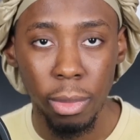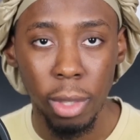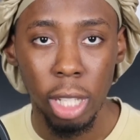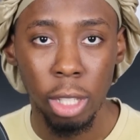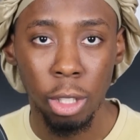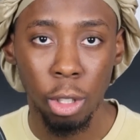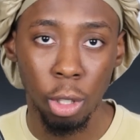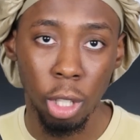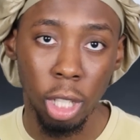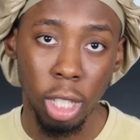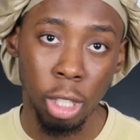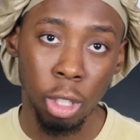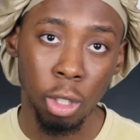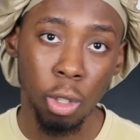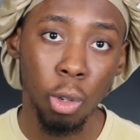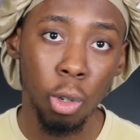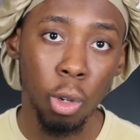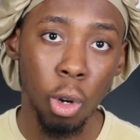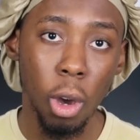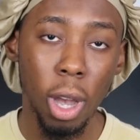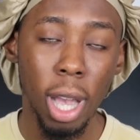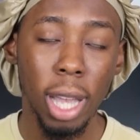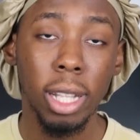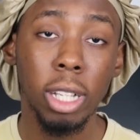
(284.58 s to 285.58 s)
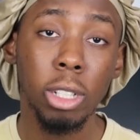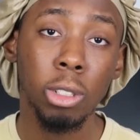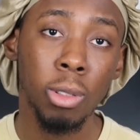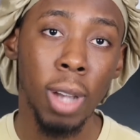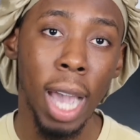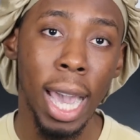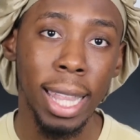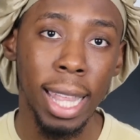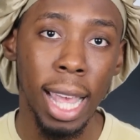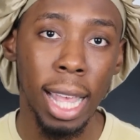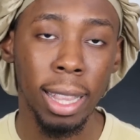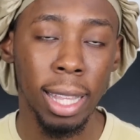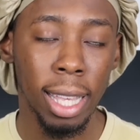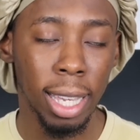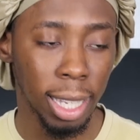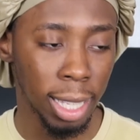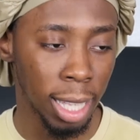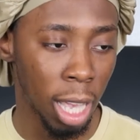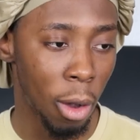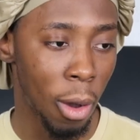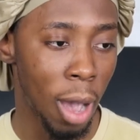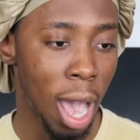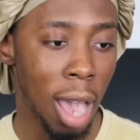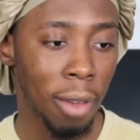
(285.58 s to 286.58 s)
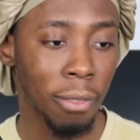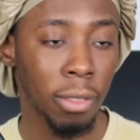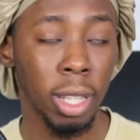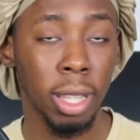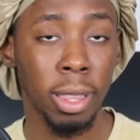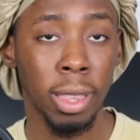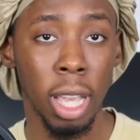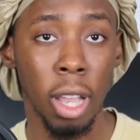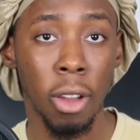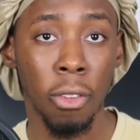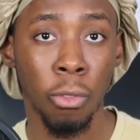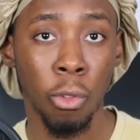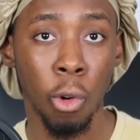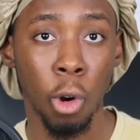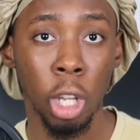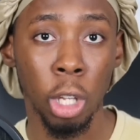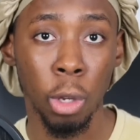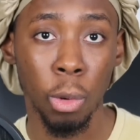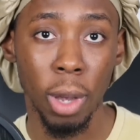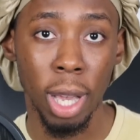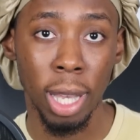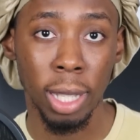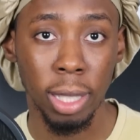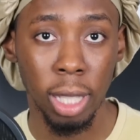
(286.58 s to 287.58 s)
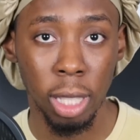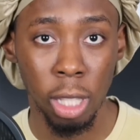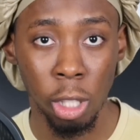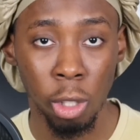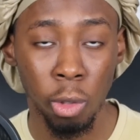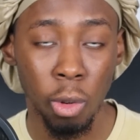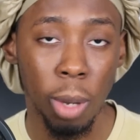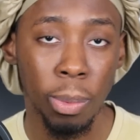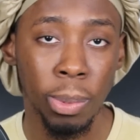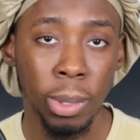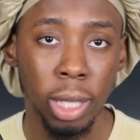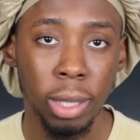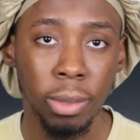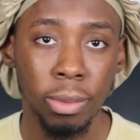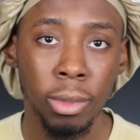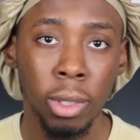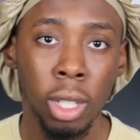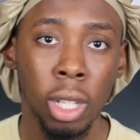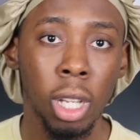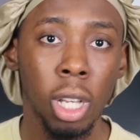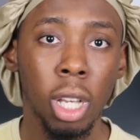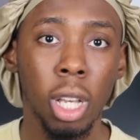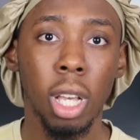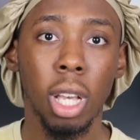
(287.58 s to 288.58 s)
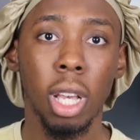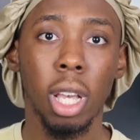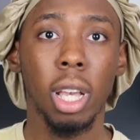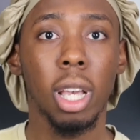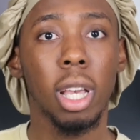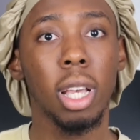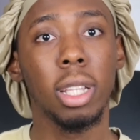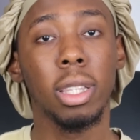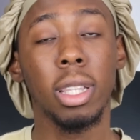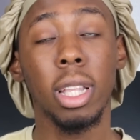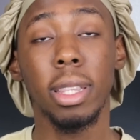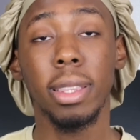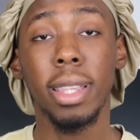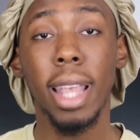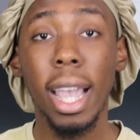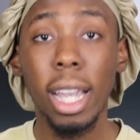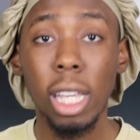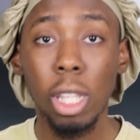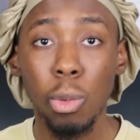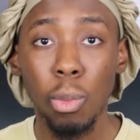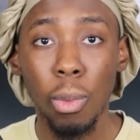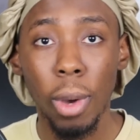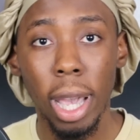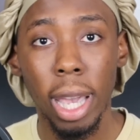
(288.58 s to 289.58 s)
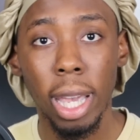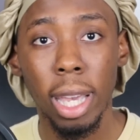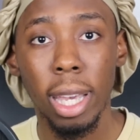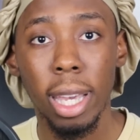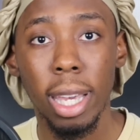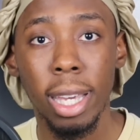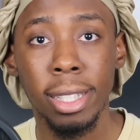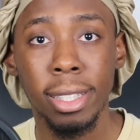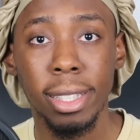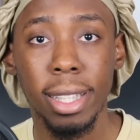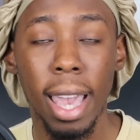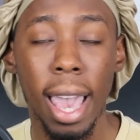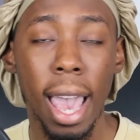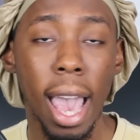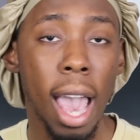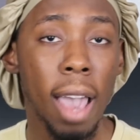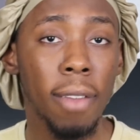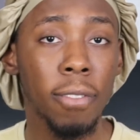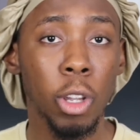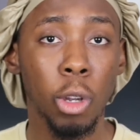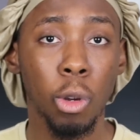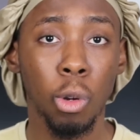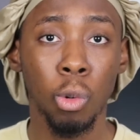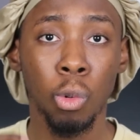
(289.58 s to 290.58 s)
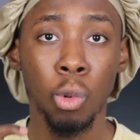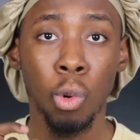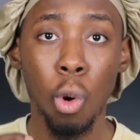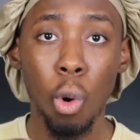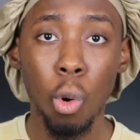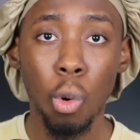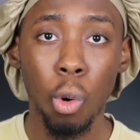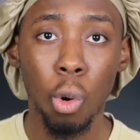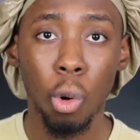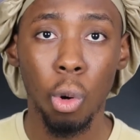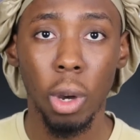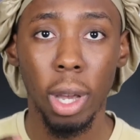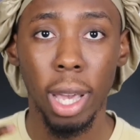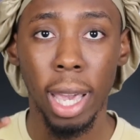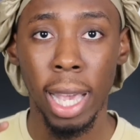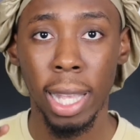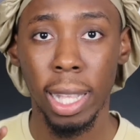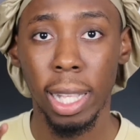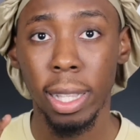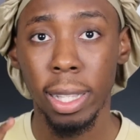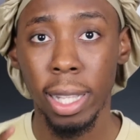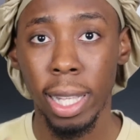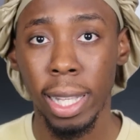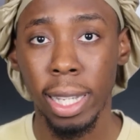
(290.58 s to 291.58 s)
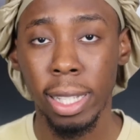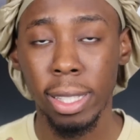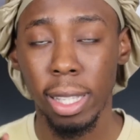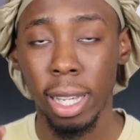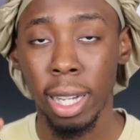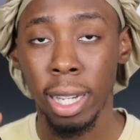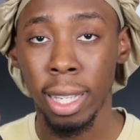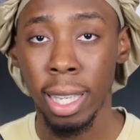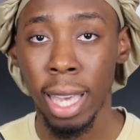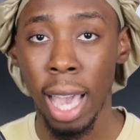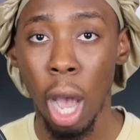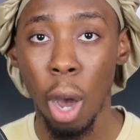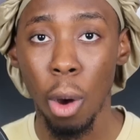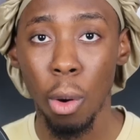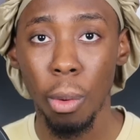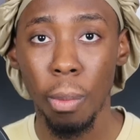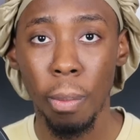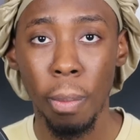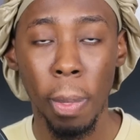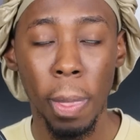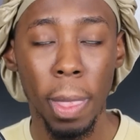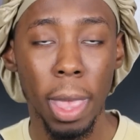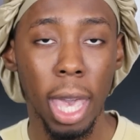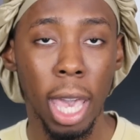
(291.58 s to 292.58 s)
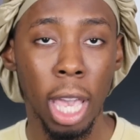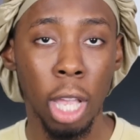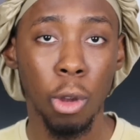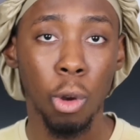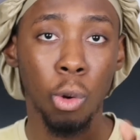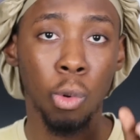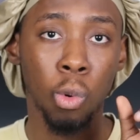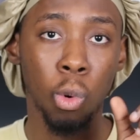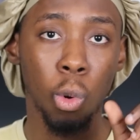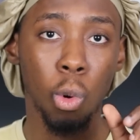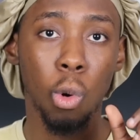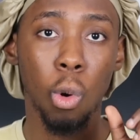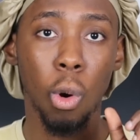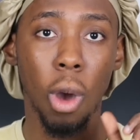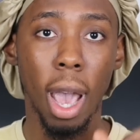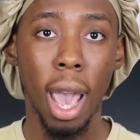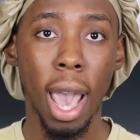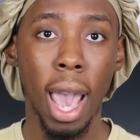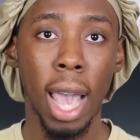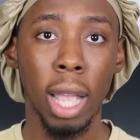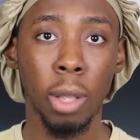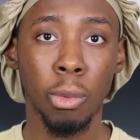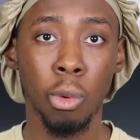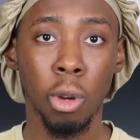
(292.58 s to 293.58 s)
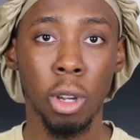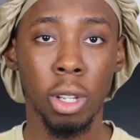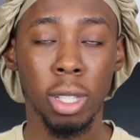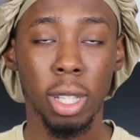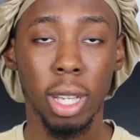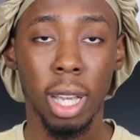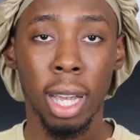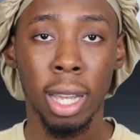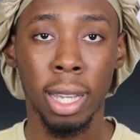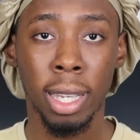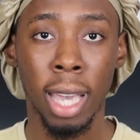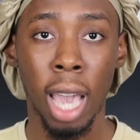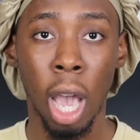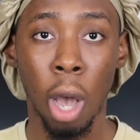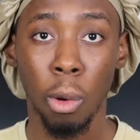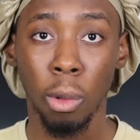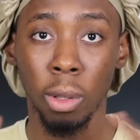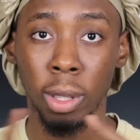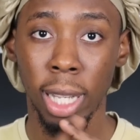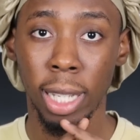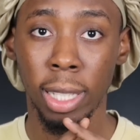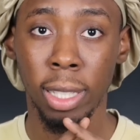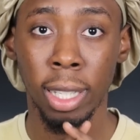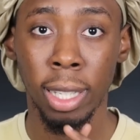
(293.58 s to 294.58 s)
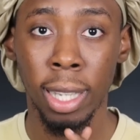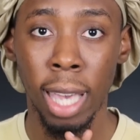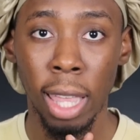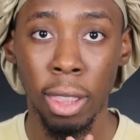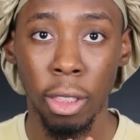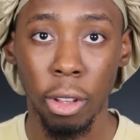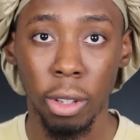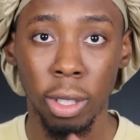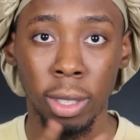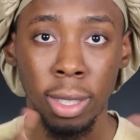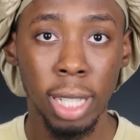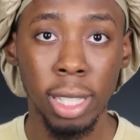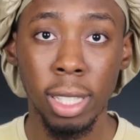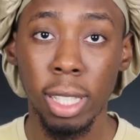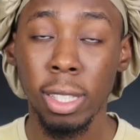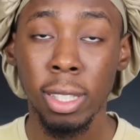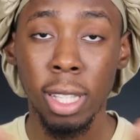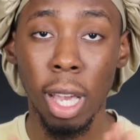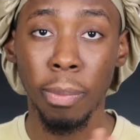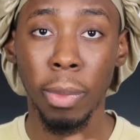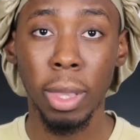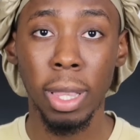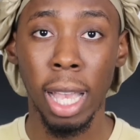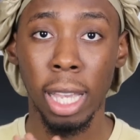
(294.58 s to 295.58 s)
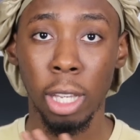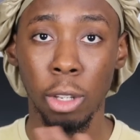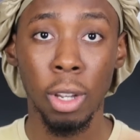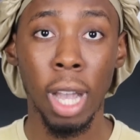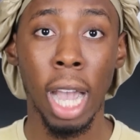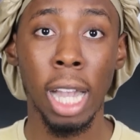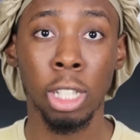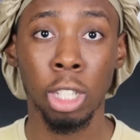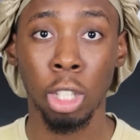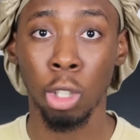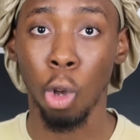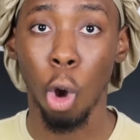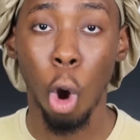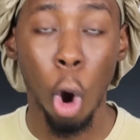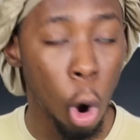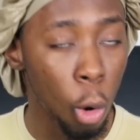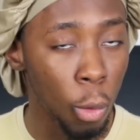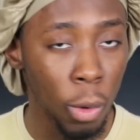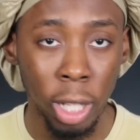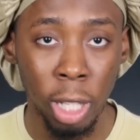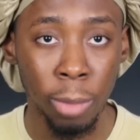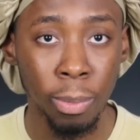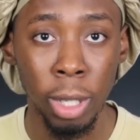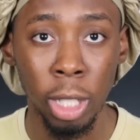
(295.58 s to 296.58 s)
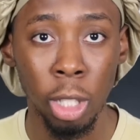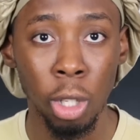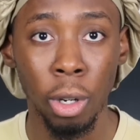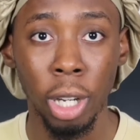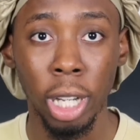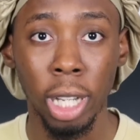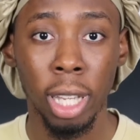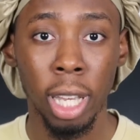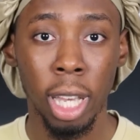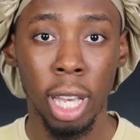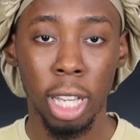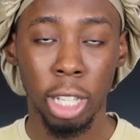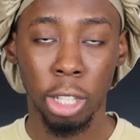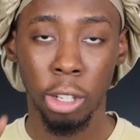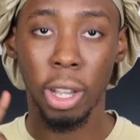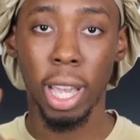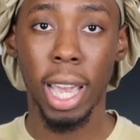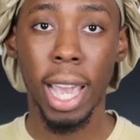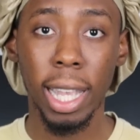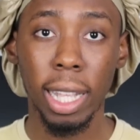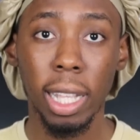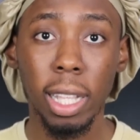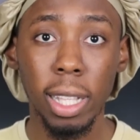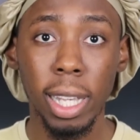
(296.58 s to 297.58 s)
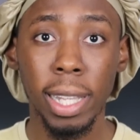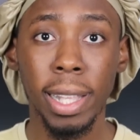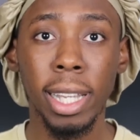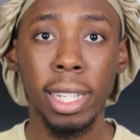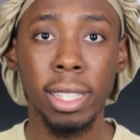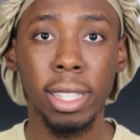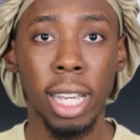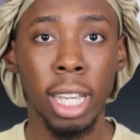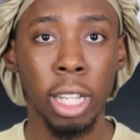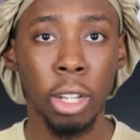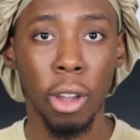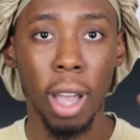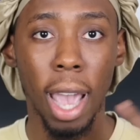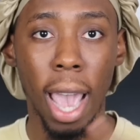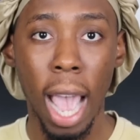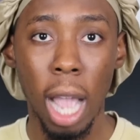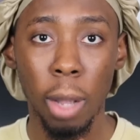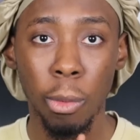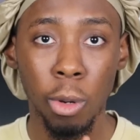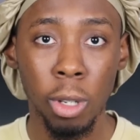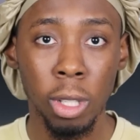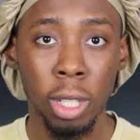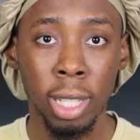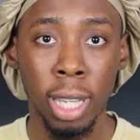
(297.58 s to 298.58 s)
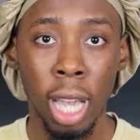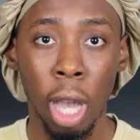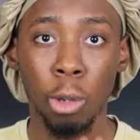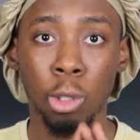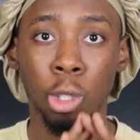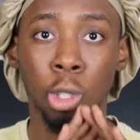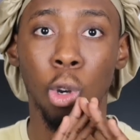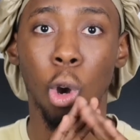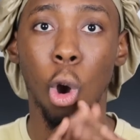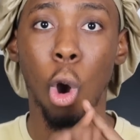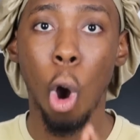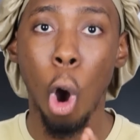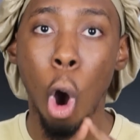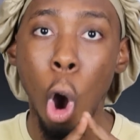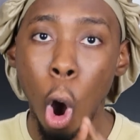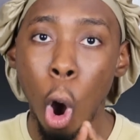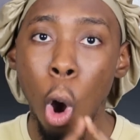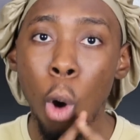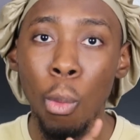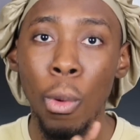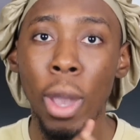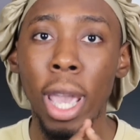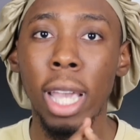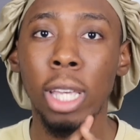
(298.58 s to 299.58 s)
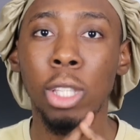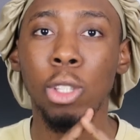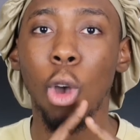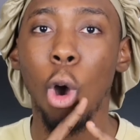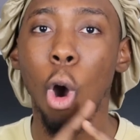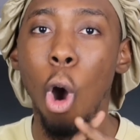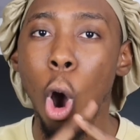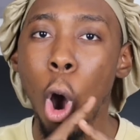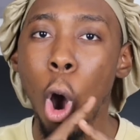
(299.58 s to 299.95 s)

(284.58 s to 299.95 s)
So you can still go ahead and try that link and I'll have it there for you in the description. The next way is to have your Google Analytics account and your Google AdWords account linked together. This is something that you guys should already be doing. Your analytics and your AdWords account should always